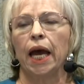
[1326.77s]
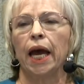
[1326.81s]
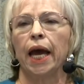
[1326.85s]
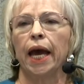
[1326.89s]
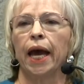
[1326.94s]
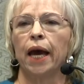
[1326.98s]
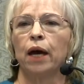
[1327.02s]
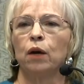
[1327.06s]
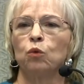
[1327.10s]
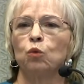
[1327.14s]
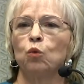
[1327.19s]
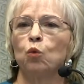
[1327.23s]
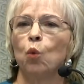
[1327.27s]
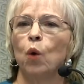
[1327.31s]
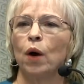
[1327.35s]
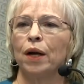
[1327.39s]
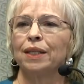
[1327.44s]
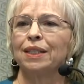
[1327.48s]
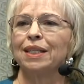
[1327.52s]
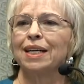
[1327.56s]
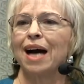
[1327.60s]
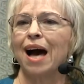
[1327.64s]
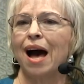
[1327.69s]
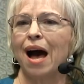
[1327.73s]
And
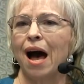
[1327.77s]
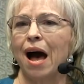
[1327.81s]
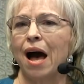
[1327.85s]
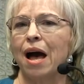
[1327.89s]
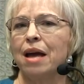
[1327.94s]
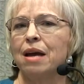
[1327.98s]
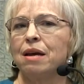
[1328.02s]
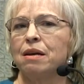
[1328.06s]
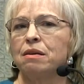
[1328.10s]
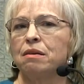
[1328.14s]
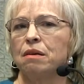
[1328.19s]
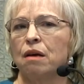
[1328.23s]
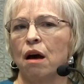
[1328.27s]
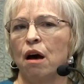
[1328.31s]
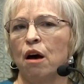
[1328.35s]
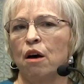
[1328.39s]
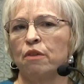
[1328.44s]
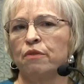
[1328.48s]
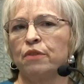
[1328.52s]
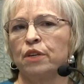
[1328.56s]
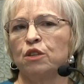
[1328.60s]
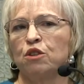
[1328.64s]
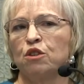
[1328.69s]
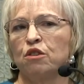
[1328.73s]
what kind
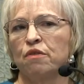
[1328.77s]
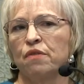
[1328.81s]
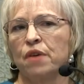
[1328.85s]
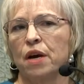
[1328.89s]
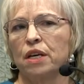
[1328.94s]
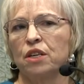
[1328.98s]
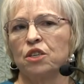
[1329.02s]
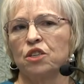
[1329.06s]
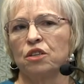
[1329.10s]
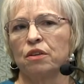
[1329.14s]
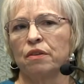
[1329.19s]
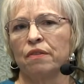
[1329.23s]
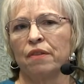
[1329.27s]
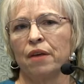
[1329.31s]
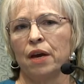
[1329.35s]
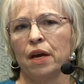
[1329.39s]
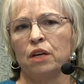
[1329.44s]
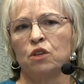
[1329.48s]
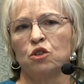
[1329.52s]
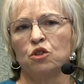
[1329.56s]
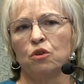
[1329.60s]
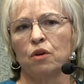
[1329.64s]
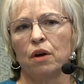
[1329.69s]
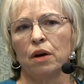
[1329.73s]
of intervention they
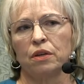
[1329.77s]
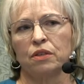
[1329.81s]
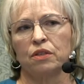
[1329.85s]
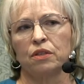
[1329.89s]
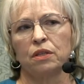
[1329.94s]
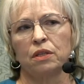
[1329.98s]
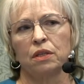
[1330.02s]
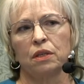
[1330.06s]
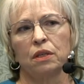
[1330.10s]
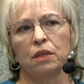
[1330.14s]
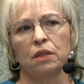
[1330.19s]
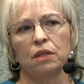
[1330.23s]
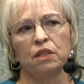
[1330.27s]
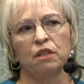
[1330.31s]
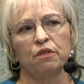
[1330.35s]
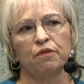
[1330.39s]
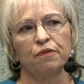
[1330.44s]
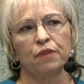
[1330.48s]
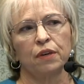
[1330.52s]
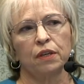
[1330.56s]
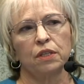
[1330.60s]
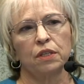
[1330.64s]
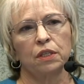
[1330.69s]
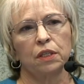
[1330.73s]
trust to
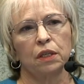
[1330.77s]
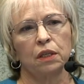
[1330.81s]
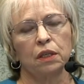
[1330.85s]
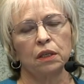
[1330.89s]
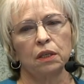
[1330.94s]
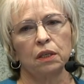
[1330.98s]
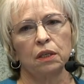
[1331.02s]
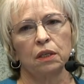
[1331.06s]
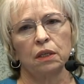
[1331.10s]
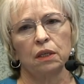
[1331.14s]
fix it?